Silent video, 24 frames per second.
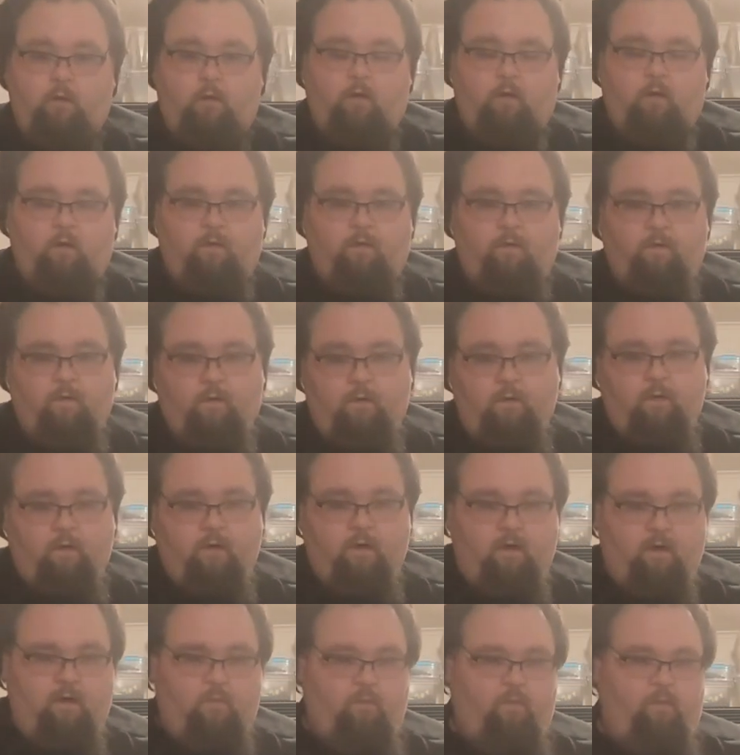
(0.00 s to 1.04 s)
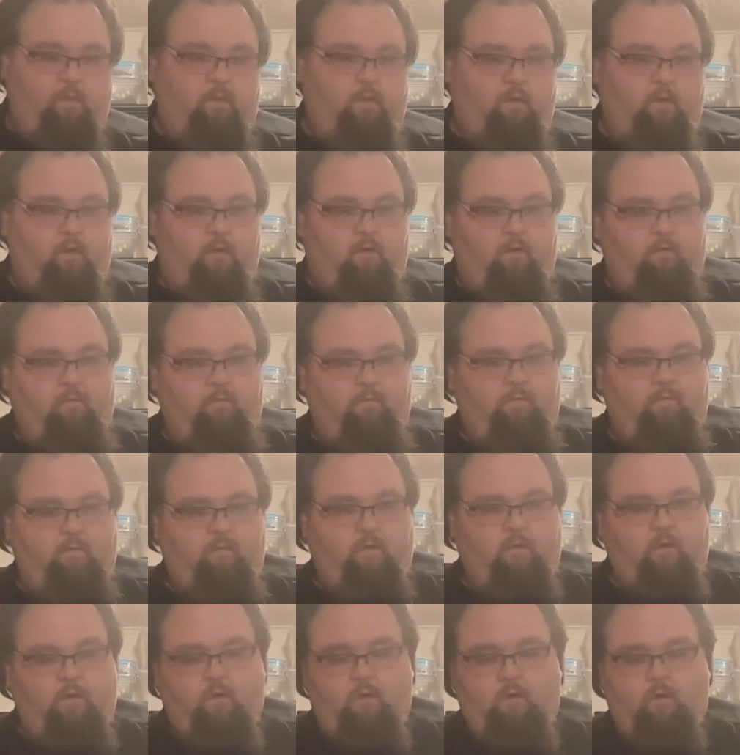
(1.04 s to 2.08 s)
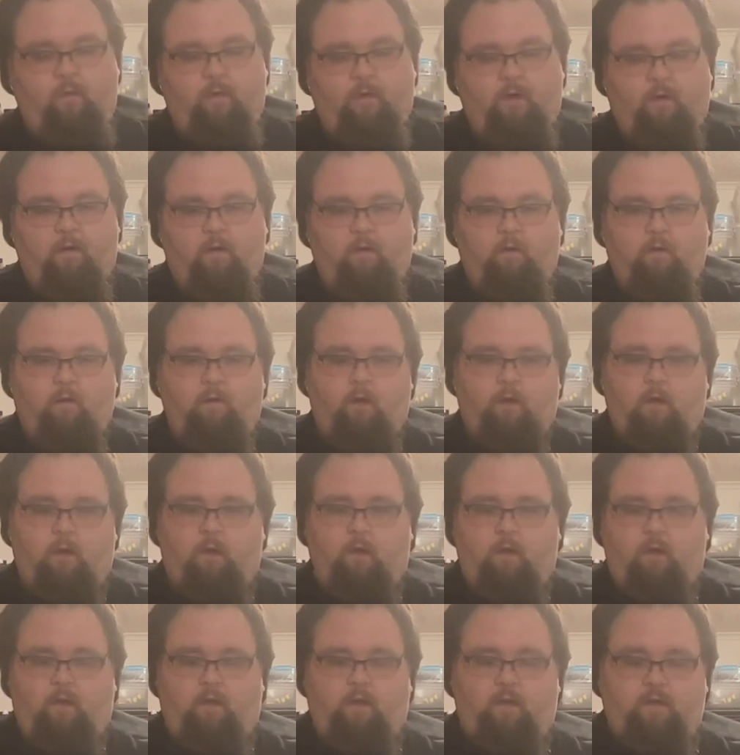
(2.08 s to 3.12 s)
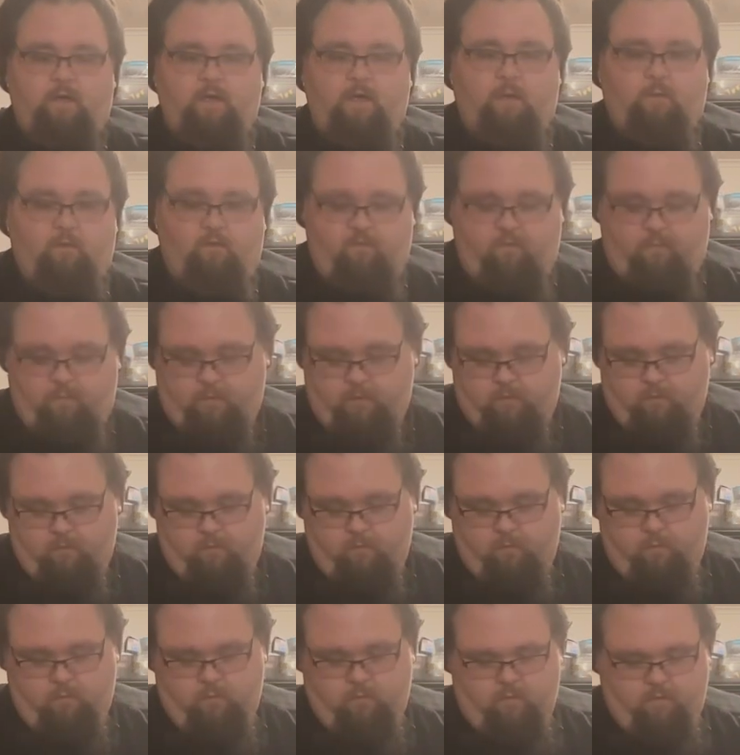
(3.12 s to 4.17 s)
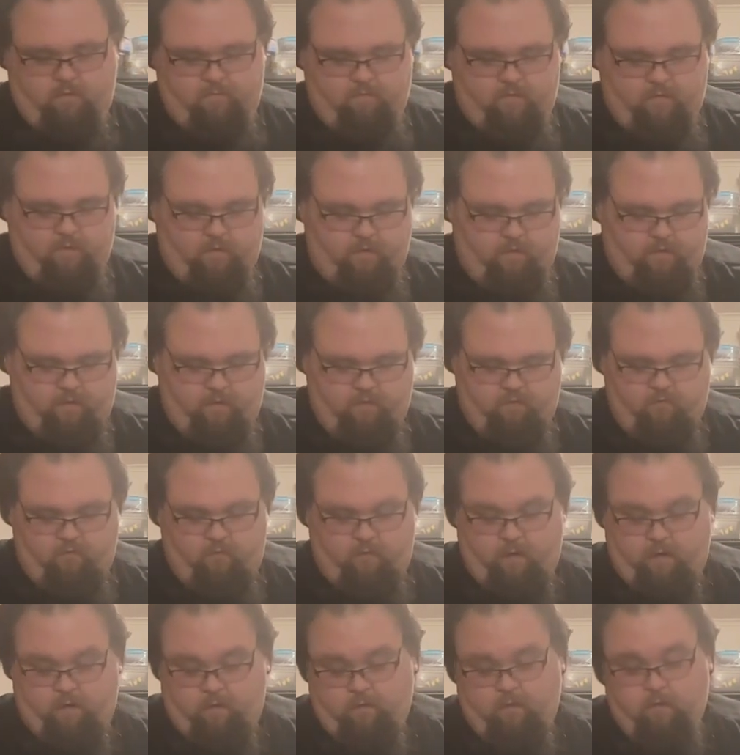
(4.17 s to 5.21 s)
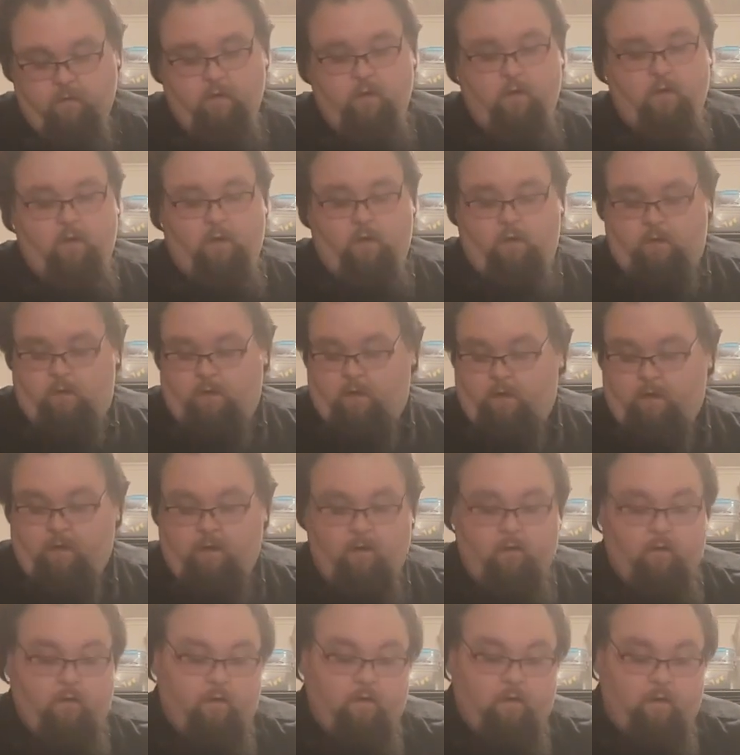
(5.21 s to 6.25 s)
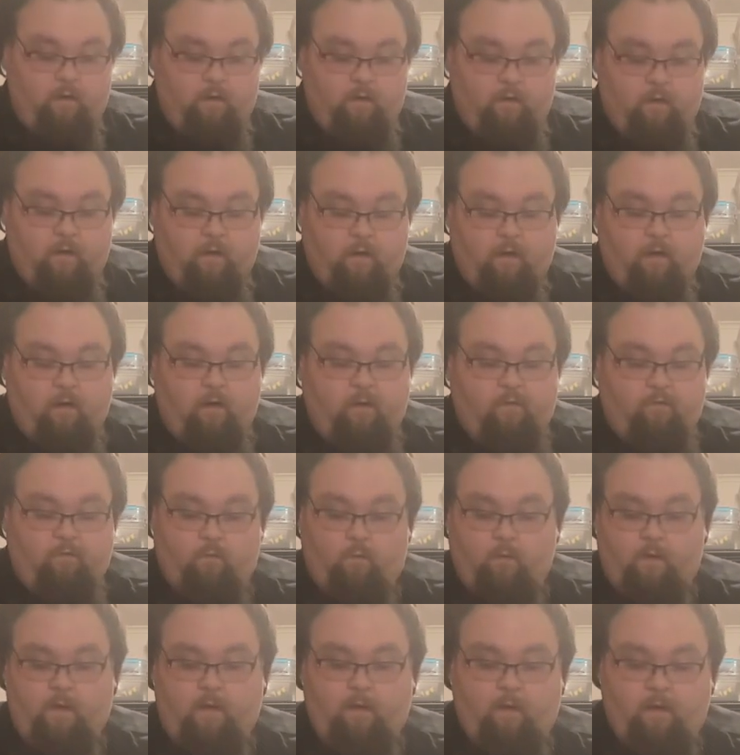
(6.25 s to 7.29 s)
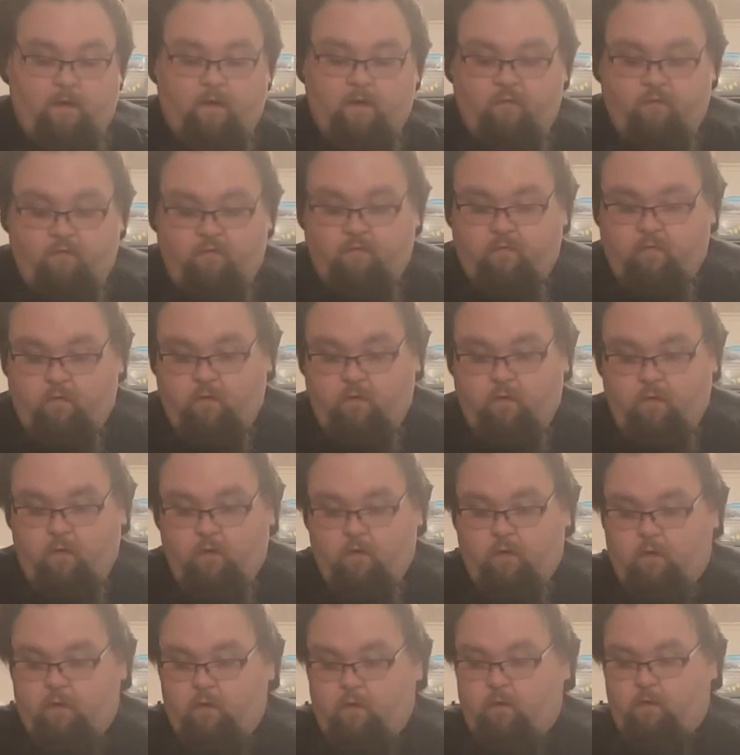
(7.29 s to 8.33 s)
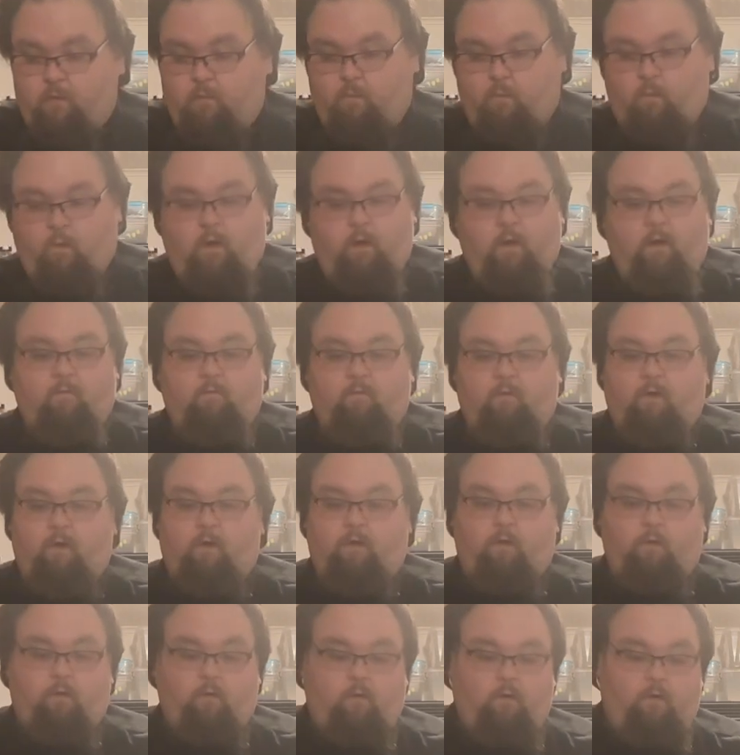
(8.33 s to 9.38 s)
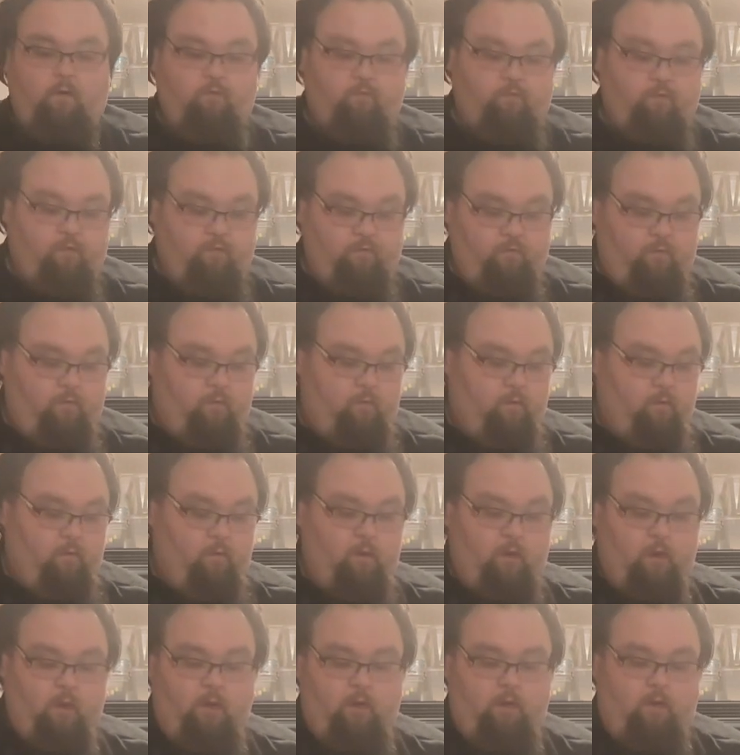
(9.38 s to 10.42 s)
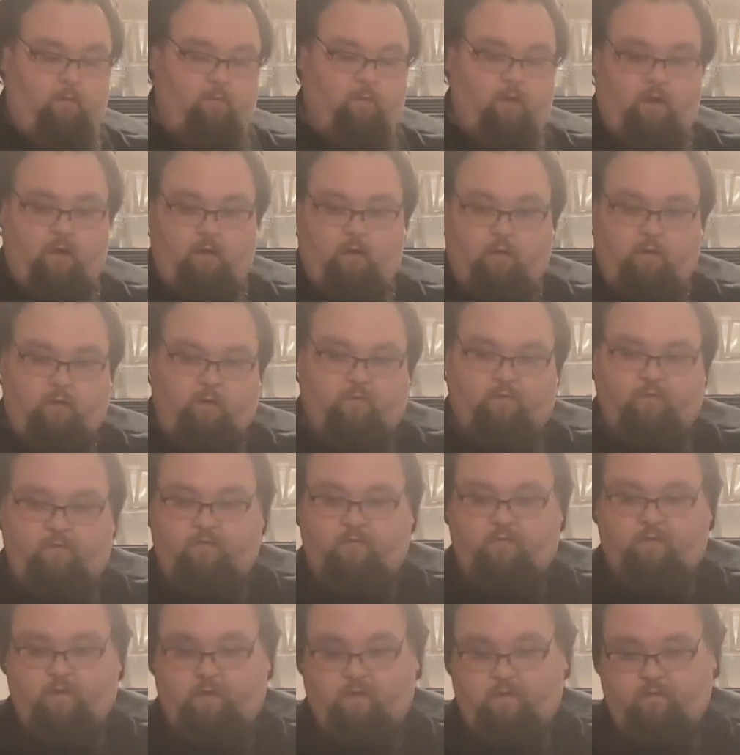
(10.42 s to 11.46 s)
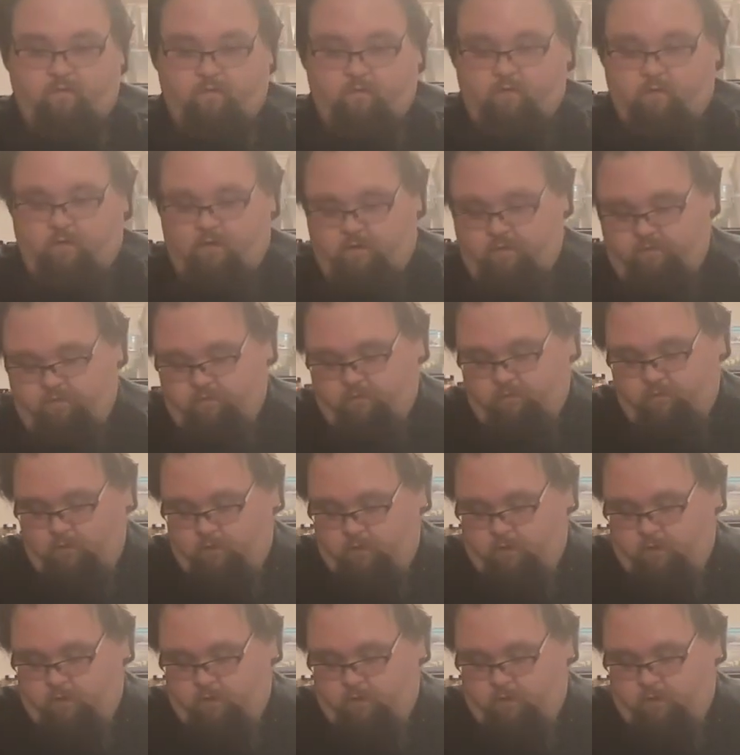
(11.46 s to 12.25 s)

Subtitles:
a 1/3 cup of cocoa powder, and a tablespoon of vanilla extract. I guarantee you that costs way less than whatever in your grocery store a bottle of Hershey's sauce is costing.